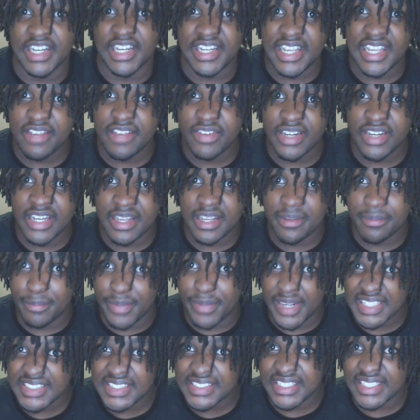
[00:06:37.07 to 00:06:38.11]
he even
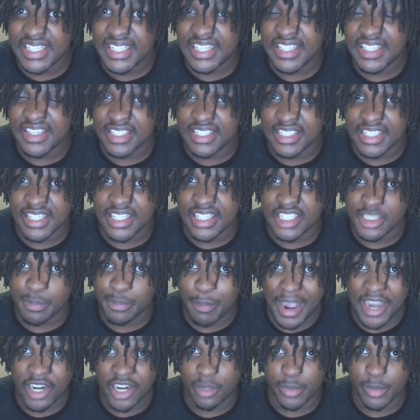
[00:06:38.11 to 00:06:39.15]
embeds it in a
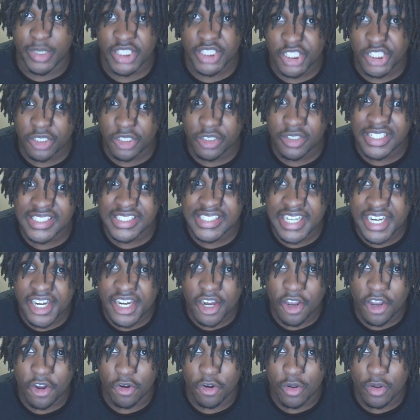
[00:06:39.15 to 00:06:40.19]
spider. But little does he
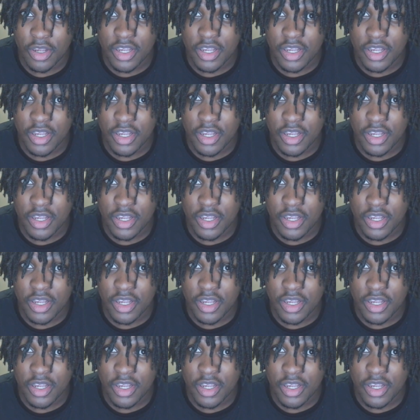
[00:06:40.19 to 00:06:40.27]
know,